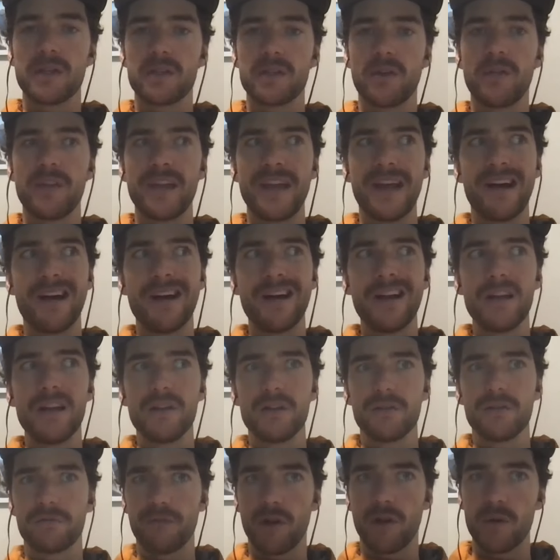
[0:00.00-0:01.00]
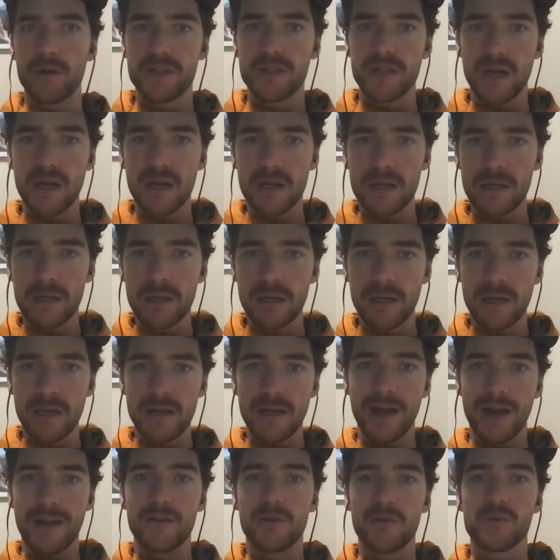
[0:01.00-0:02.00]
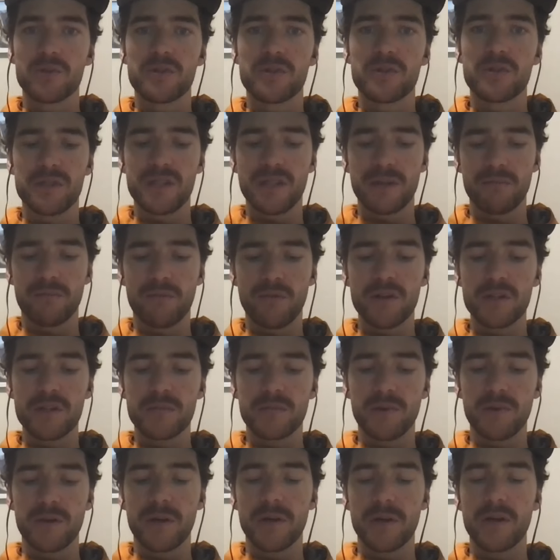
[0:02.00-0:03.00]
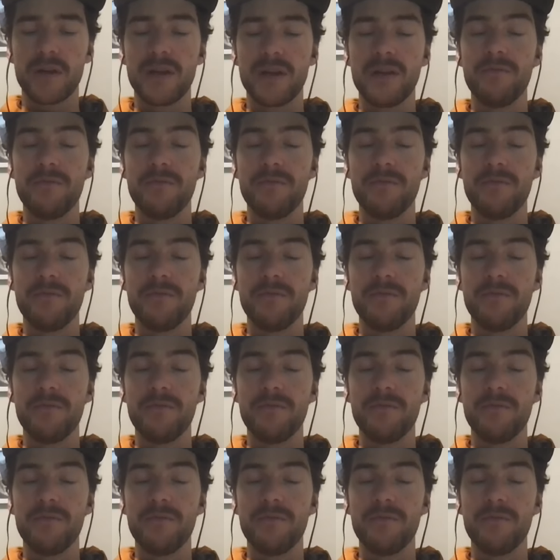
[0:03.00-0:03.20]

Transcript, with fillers: It's on the island of Roatan, and you're also seeing Prospera